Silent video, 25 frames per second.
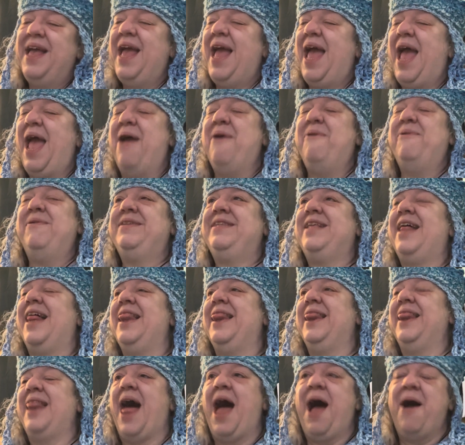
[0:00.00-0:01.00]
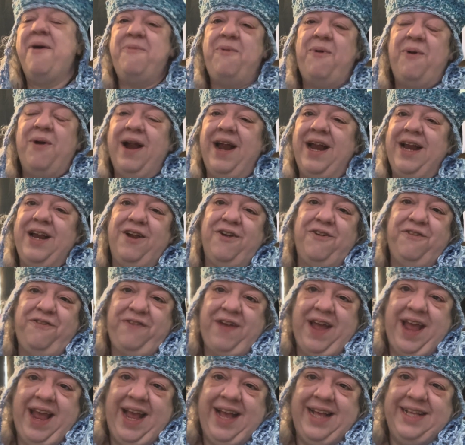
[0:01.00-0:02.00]
it was a lot more in your
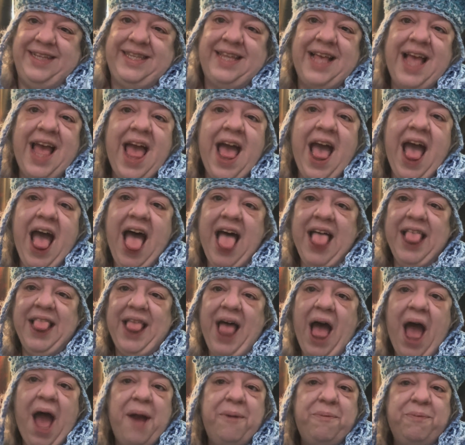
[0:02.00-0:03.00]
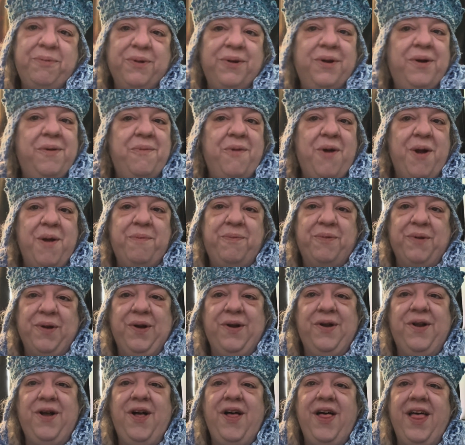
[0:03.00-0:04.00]
face, a lot more
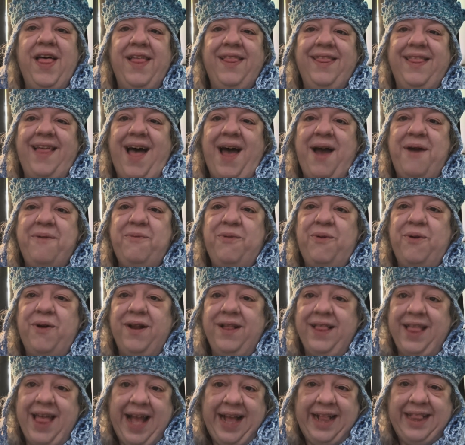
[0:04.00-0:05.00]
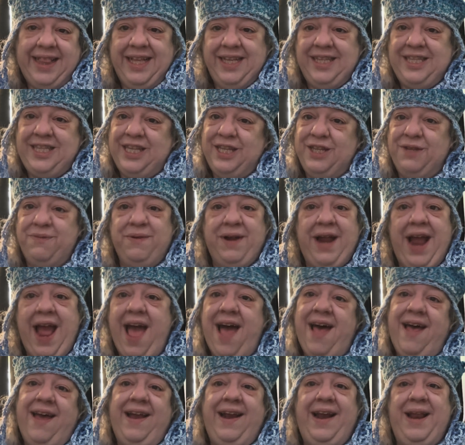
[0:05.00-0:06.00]
brutal, a lot more like, this is
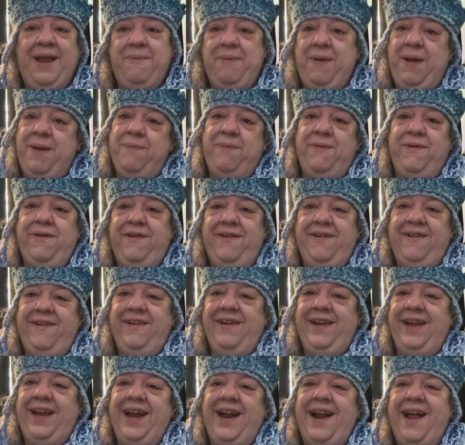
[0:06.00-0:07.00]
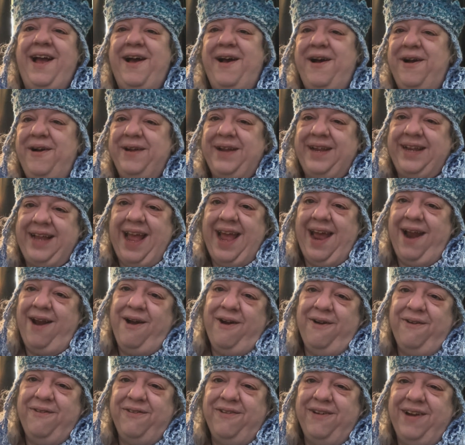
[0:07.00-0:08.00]
reality, people, get
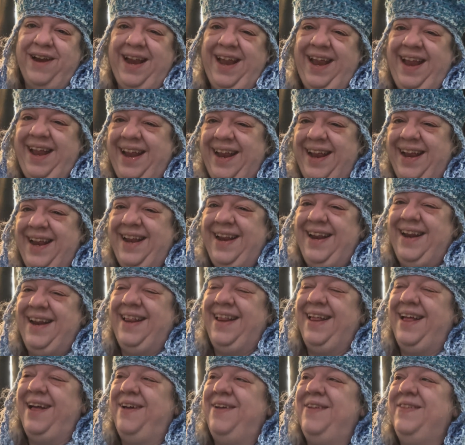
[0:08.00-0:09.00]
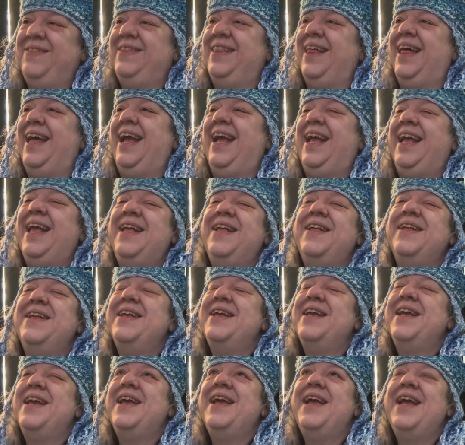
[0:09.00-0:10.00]
over it. Like,
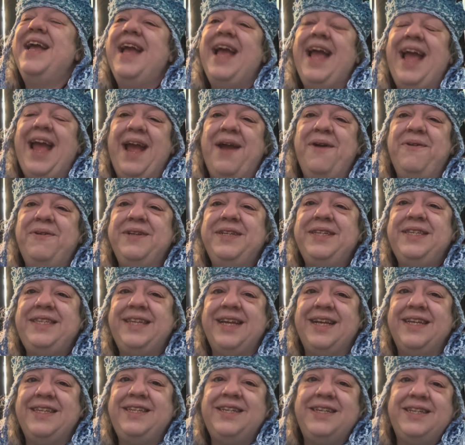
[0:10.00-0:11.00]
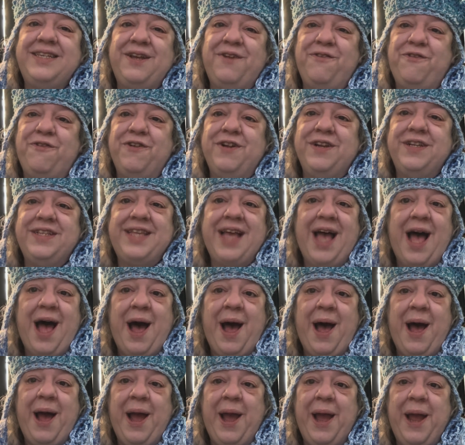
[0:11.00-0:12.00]
it was such a different
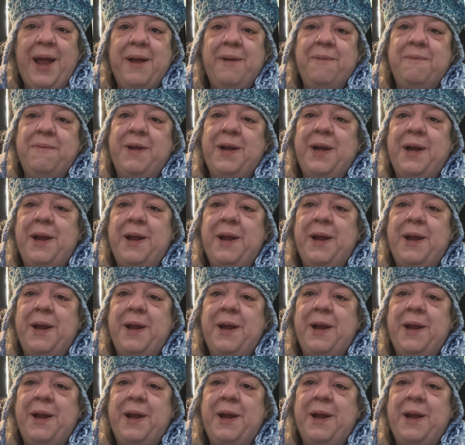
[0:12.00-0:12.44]
time,